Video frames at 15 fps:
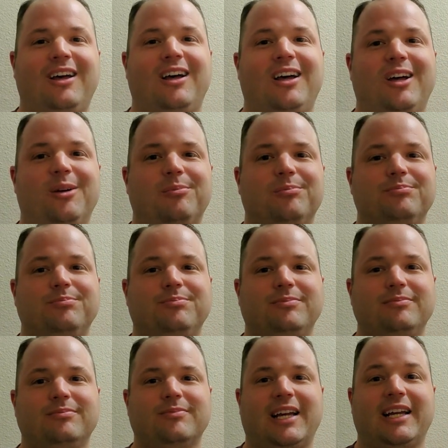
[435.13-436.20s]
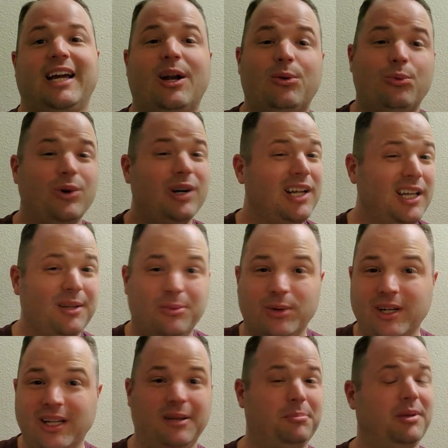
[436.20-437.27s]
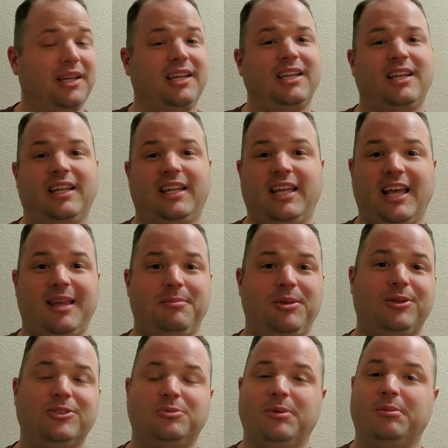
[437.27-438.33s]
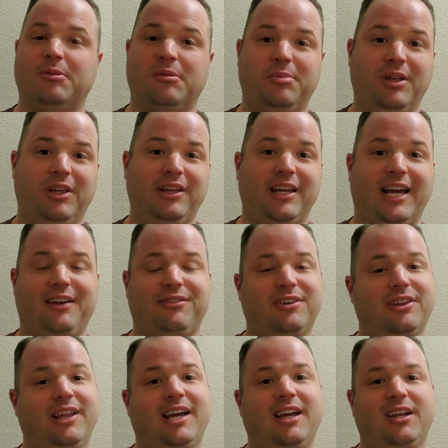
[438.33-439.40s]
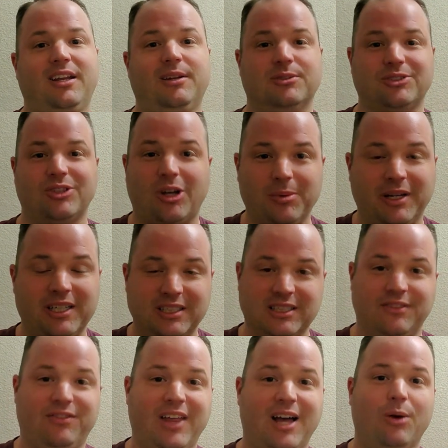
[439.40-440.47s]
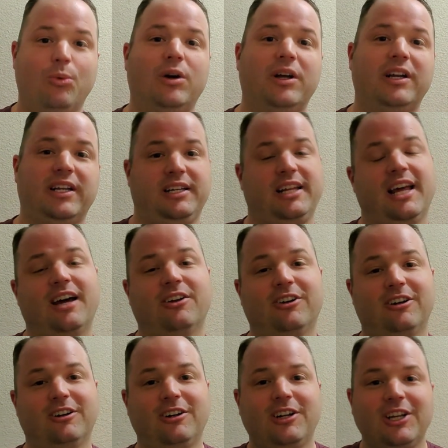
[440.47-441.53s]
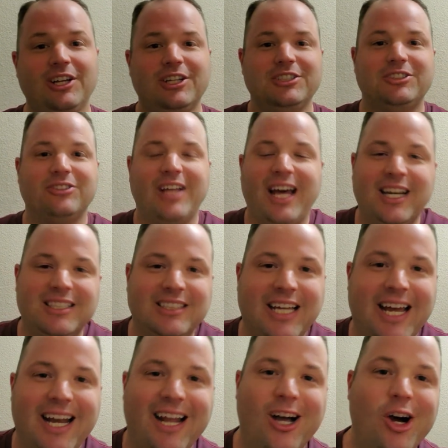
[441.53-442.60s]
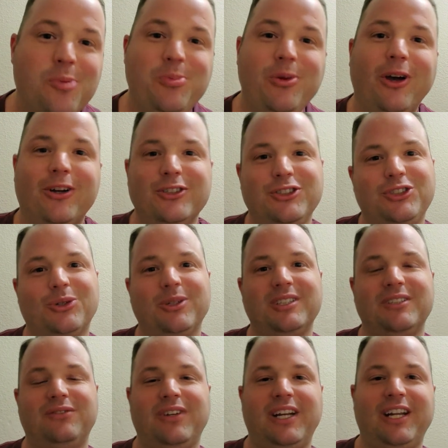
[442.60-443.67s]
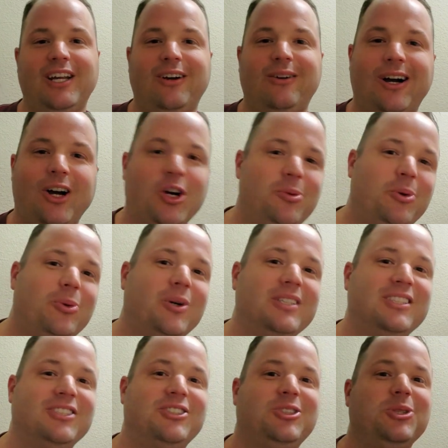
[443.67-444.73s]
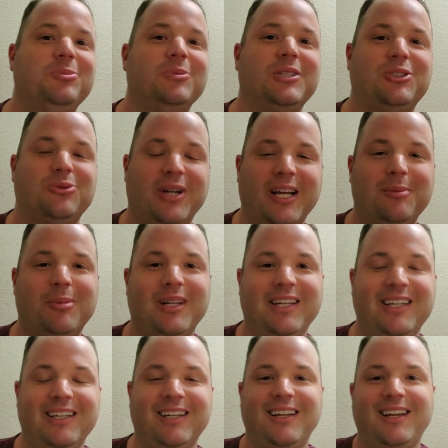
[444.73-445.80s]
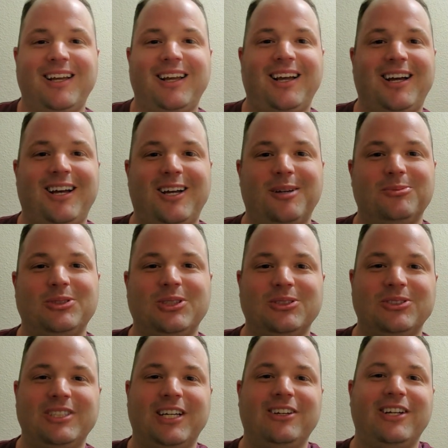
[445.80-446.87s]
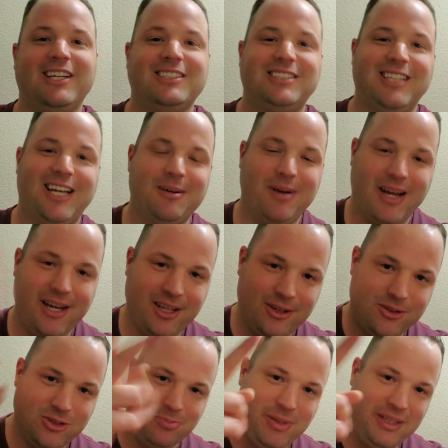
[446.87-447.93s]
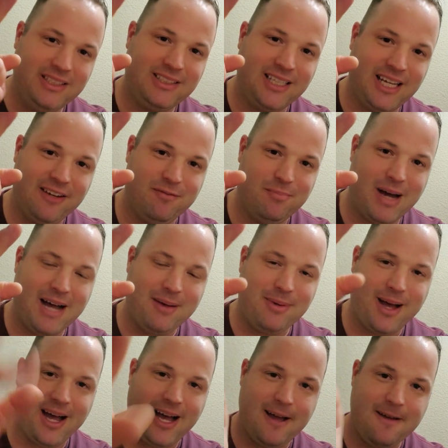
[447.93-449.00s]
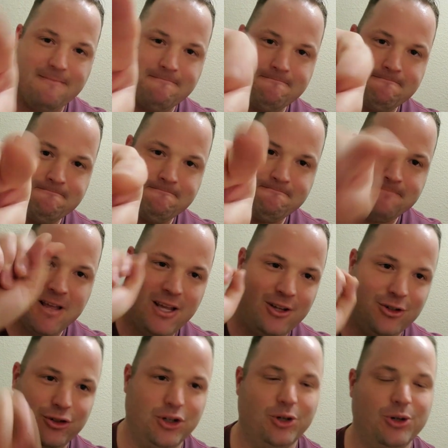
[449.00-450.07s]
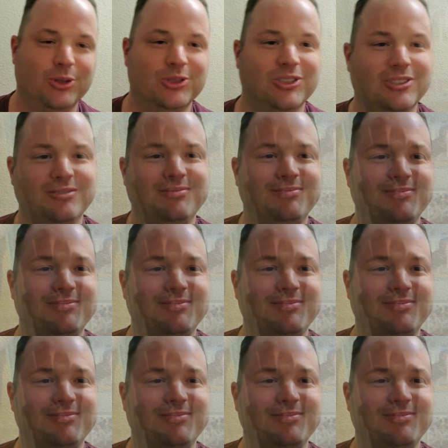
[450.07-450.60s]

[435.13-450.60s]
I got really, really big into game used memorabilia after that. And it was all because of that one encounter. So that is that. I hope y'all enjoyed the video. I hope it wasn't too much rambling. So till next time, adios. Be safe. Bye-bye. Toodles.